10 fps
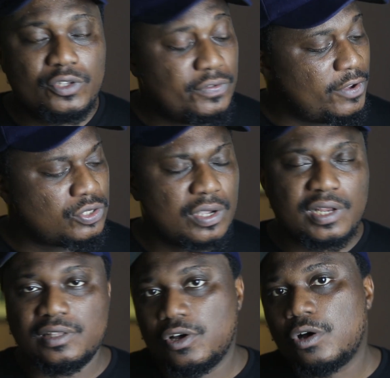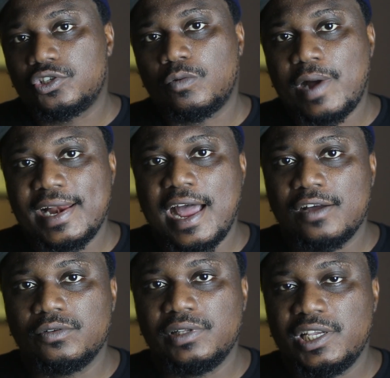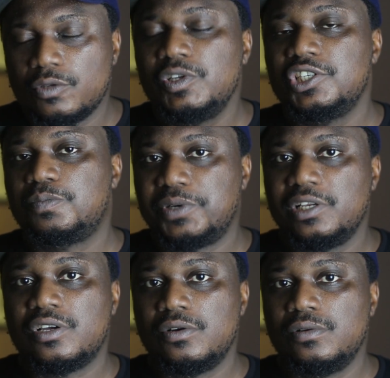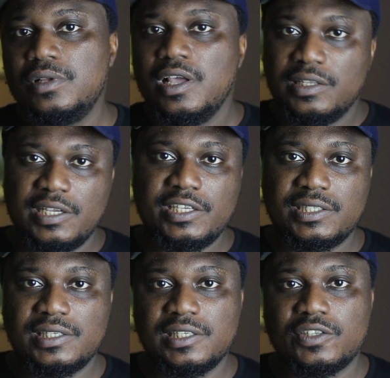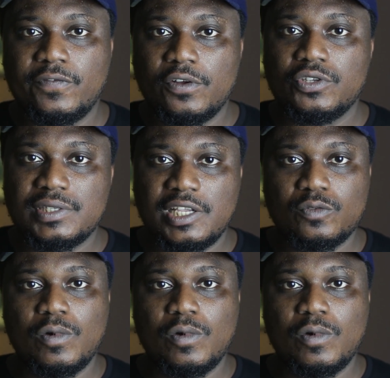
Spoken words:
You've also got an ultra wide angle lens, which is pretty cool, takes distance photos as